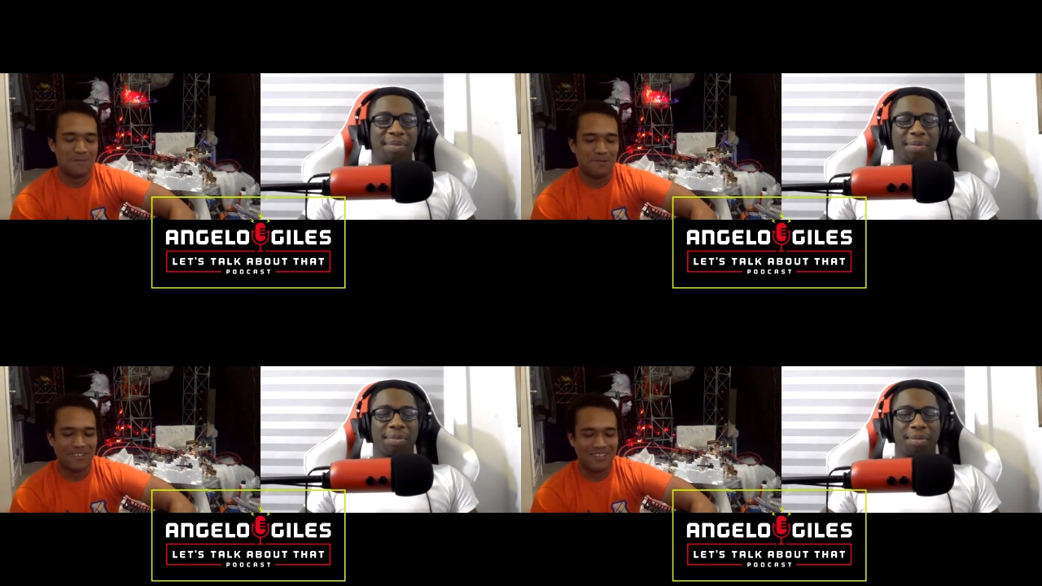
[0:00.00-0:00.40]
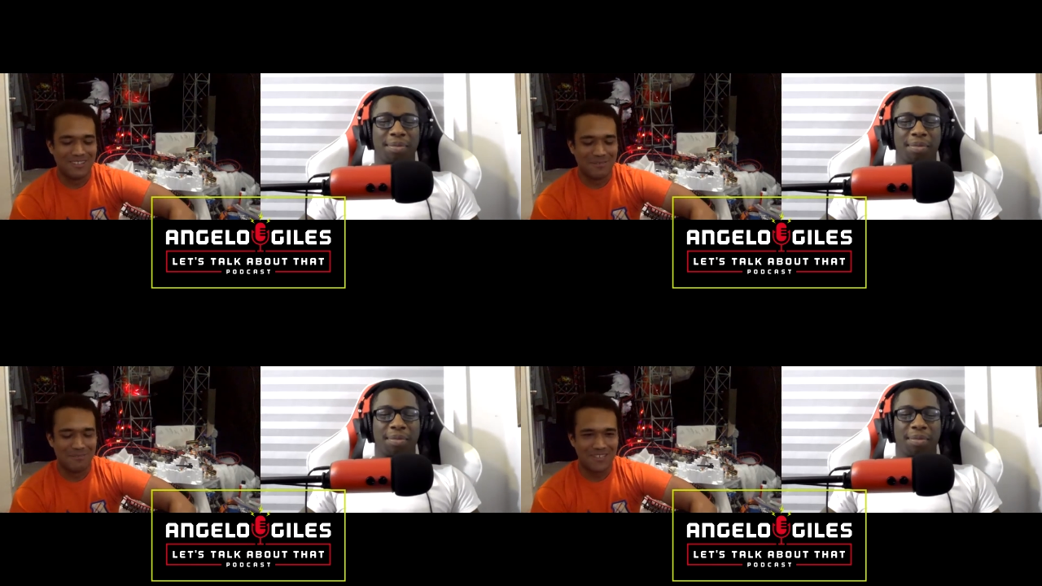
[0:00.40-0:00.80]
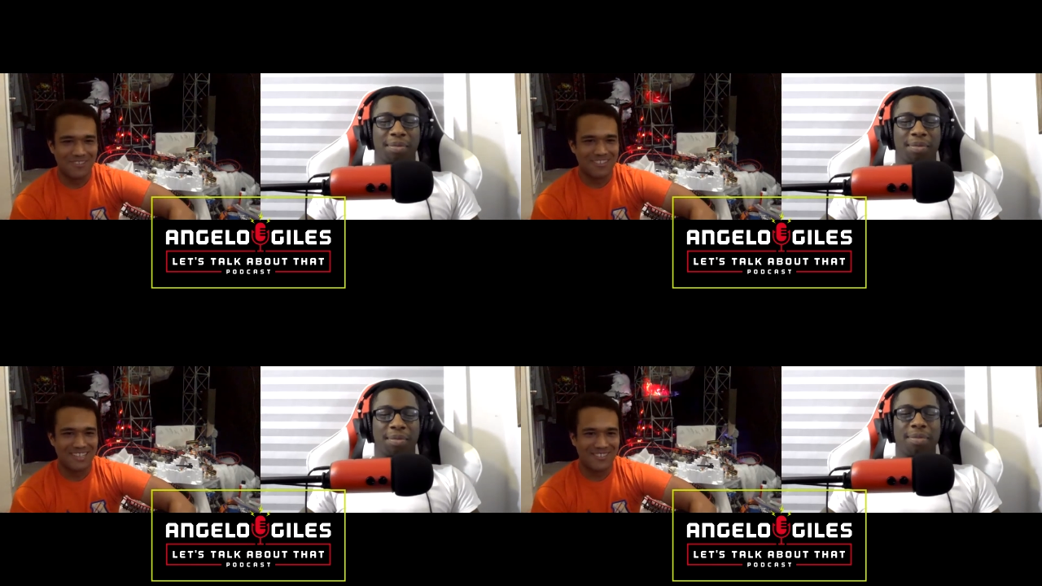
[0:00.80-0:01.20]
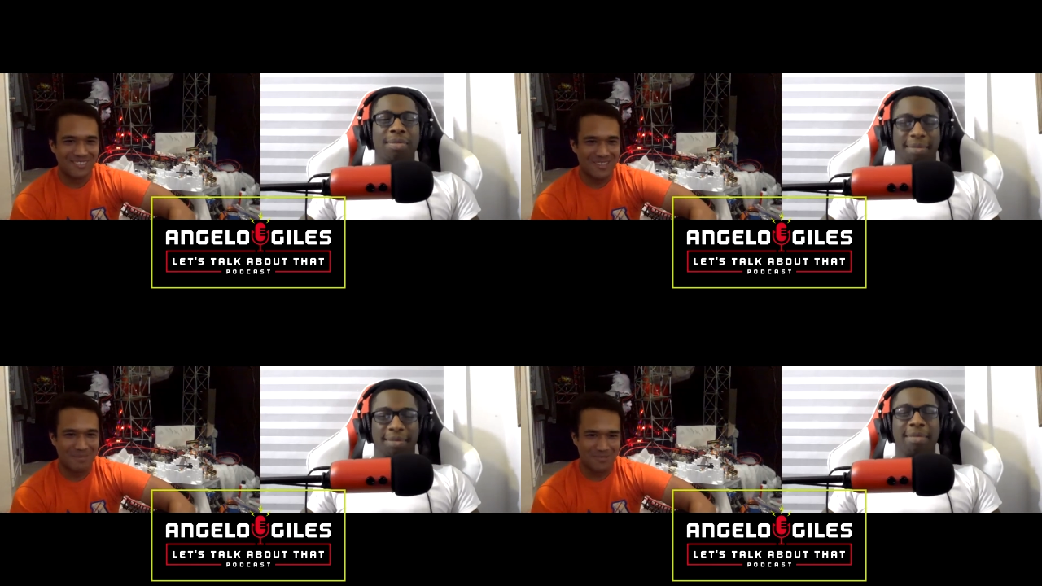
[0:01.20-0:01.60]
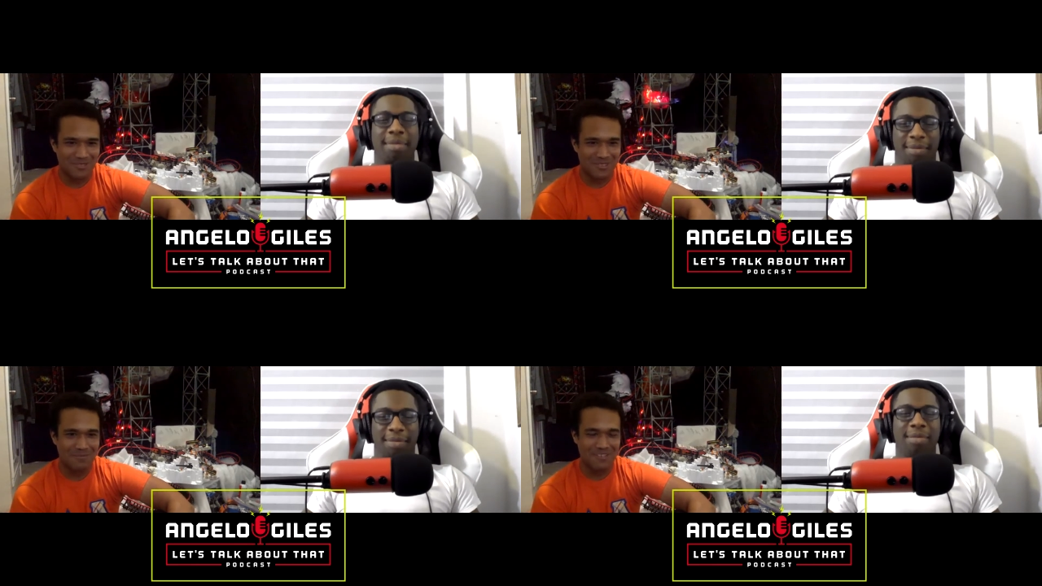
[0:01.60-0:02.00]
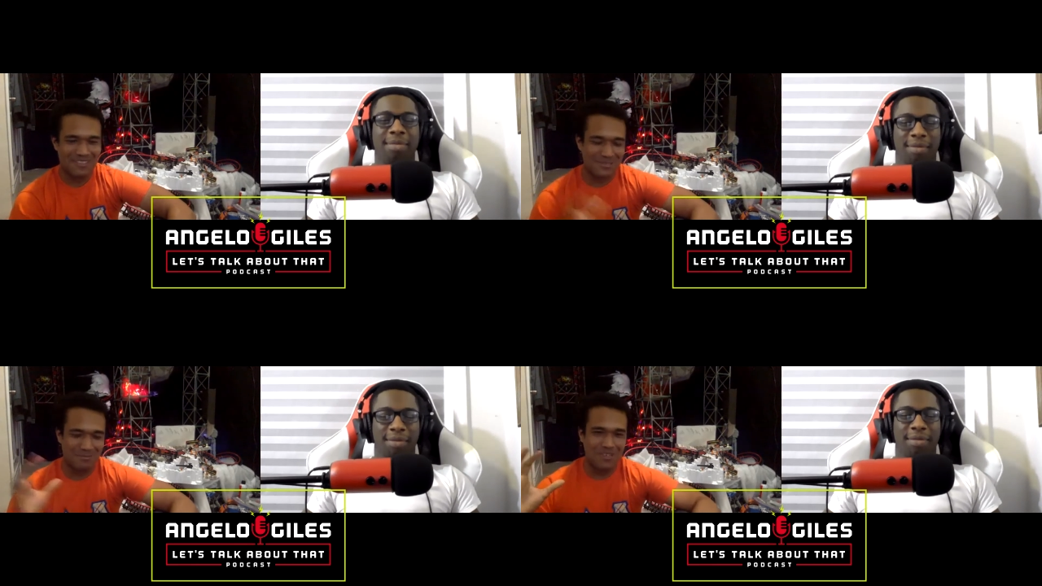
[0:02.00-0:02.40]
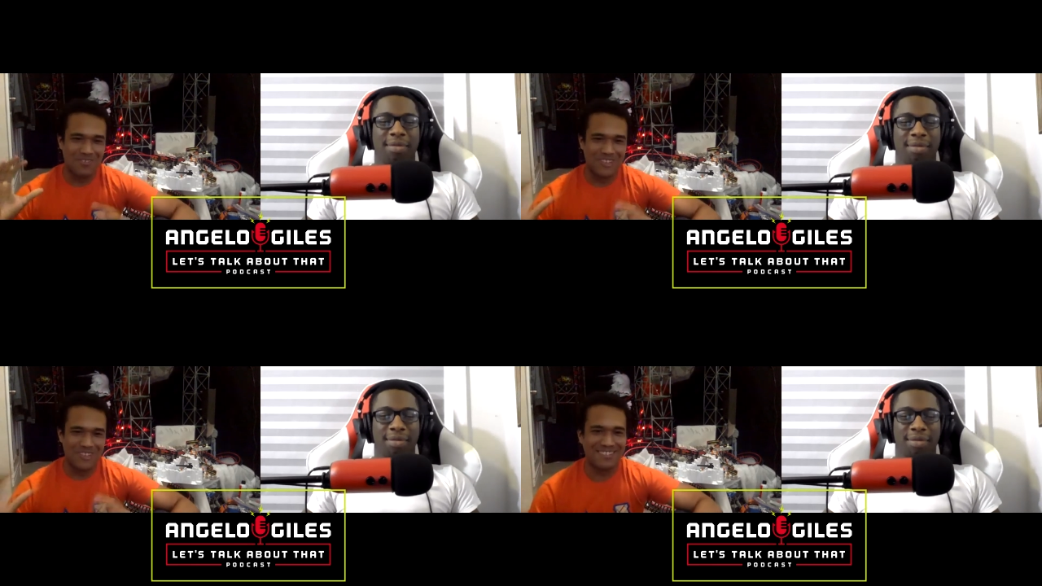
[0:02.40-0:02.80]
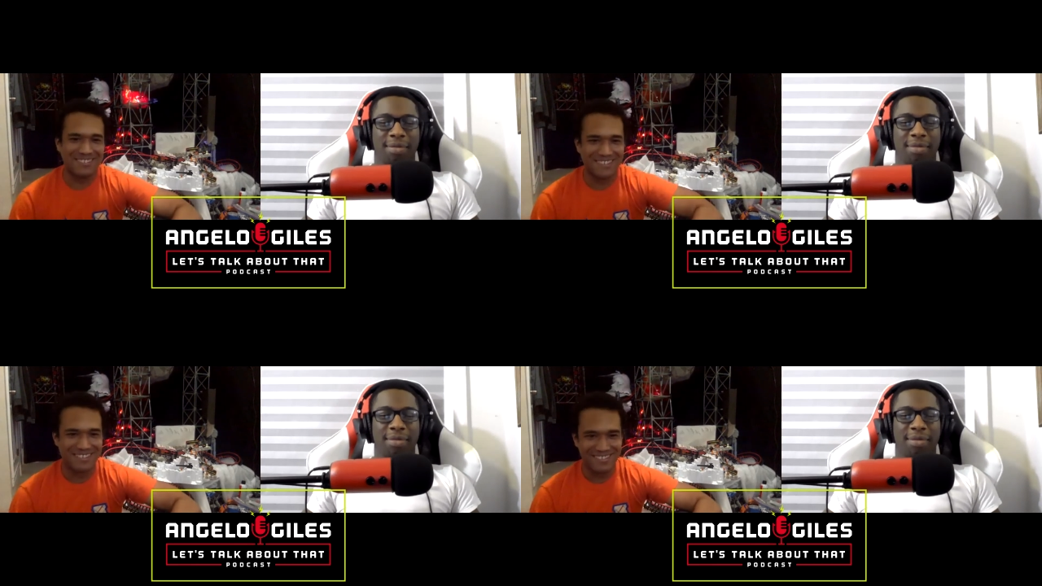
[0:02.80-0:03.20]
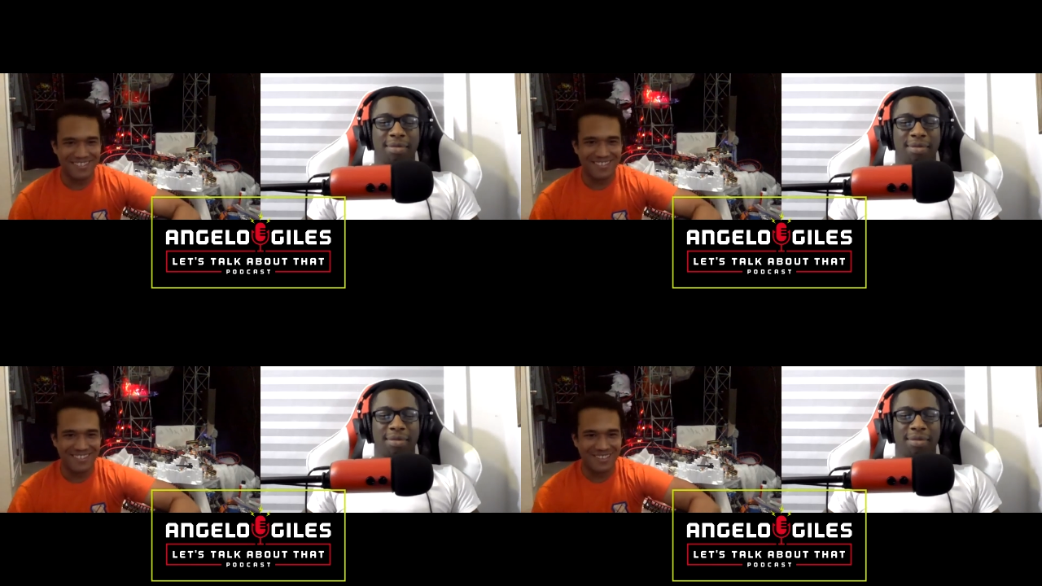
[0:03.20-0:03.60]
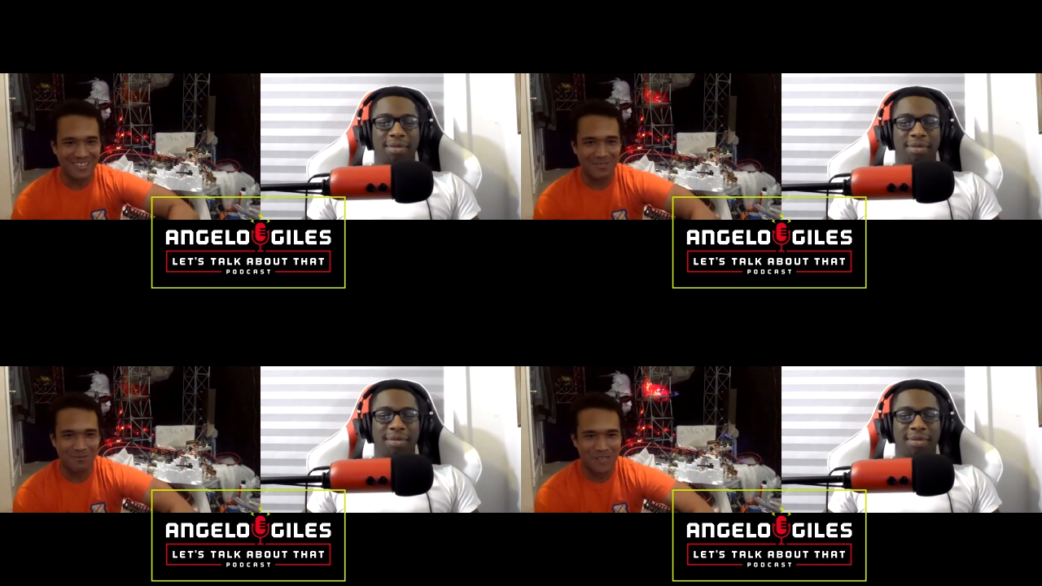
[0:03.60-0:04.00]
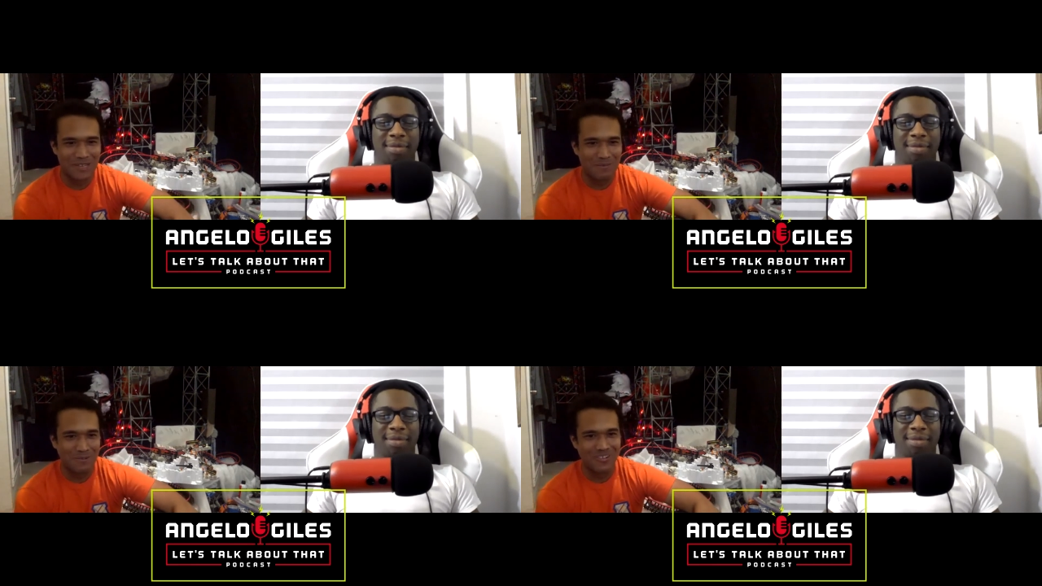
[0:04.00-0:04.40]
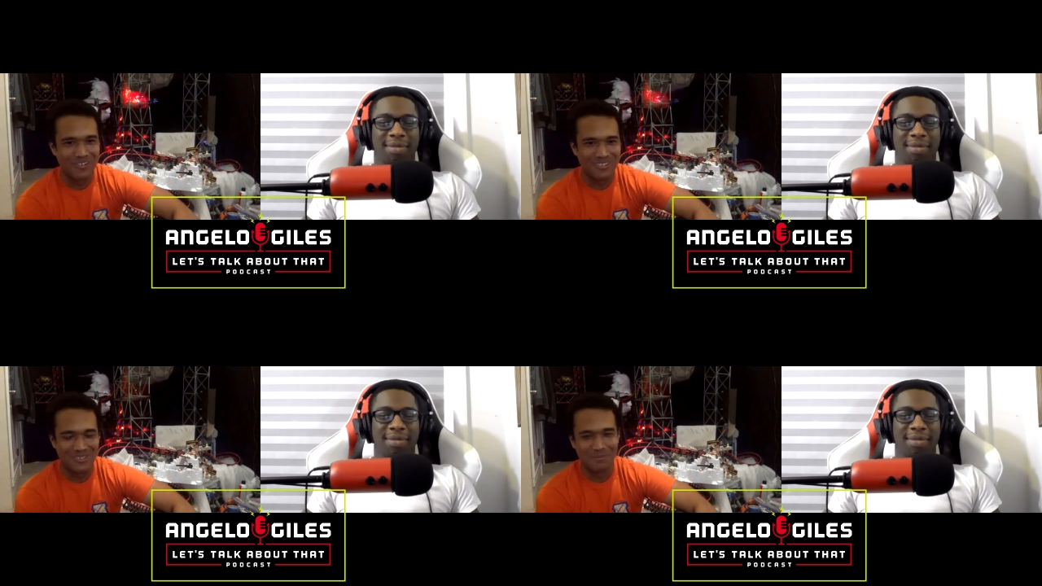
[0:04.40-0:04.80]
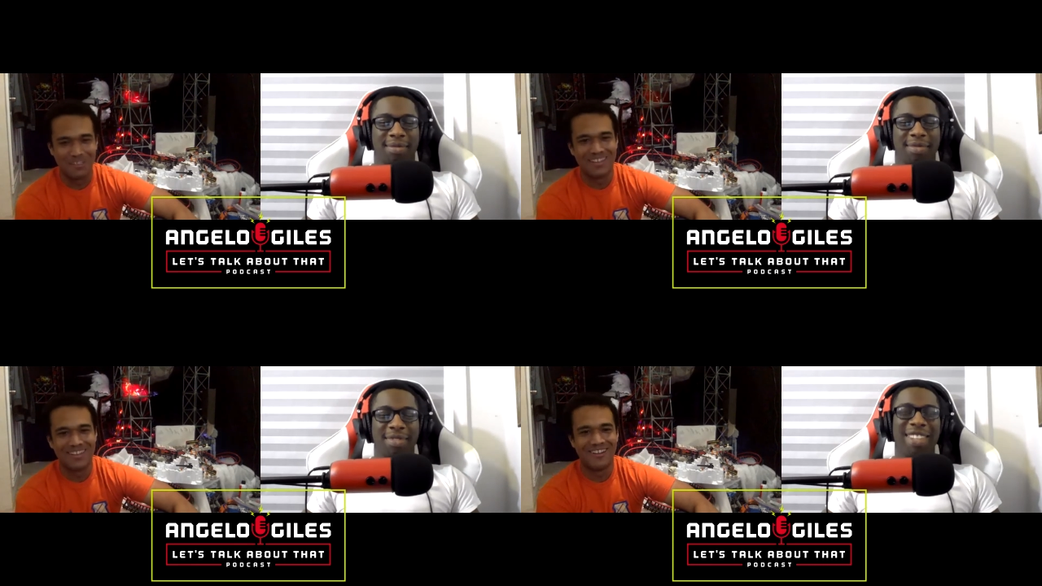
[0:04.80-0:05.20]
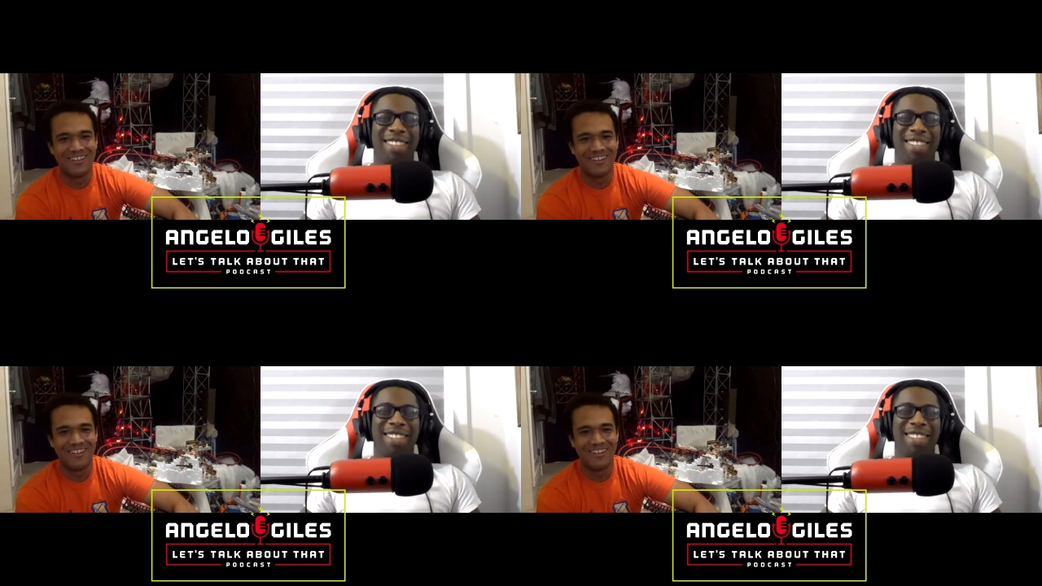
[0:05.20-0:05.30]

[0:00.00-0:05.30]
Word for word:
Speaker 1: who did The Matrix and everything, but mm-hmm. for some mm-hmm. reason Speed Racer clicked way more to me than all those